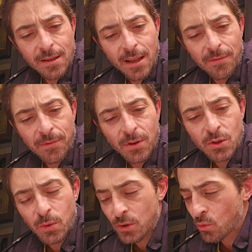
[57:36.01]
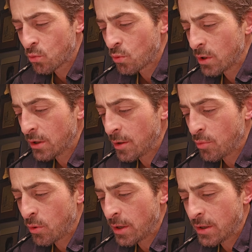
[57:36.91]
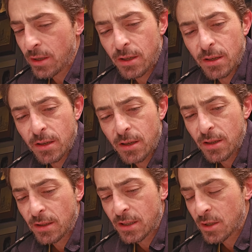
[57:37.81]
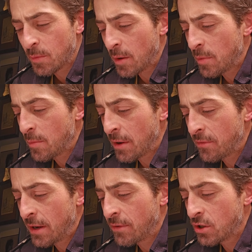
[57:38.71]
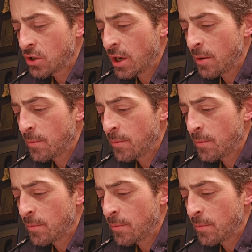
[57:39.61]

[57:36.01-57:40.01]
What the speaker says: That first one's really pointy. I think this might be my favorite shape.